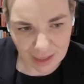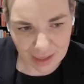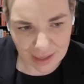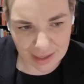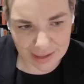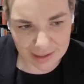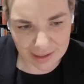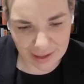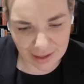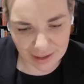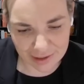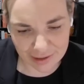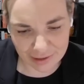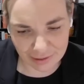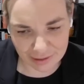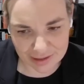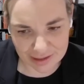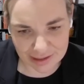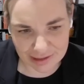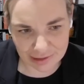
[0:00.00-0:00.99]
And
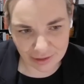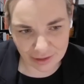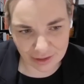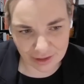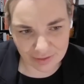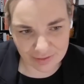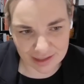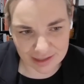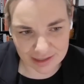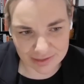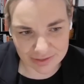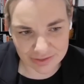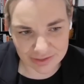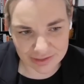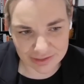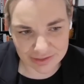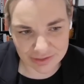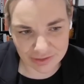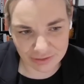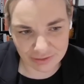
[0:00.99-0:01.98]
I think a lot of that
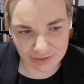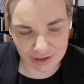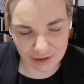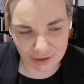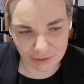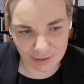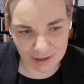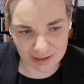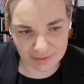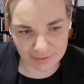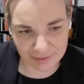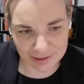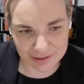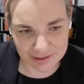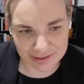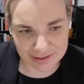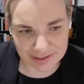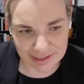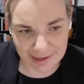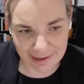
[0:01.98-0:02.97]
is still very
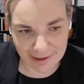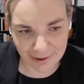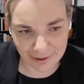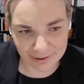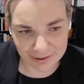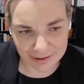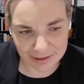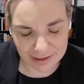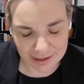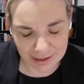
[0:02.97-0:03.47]
relevant now.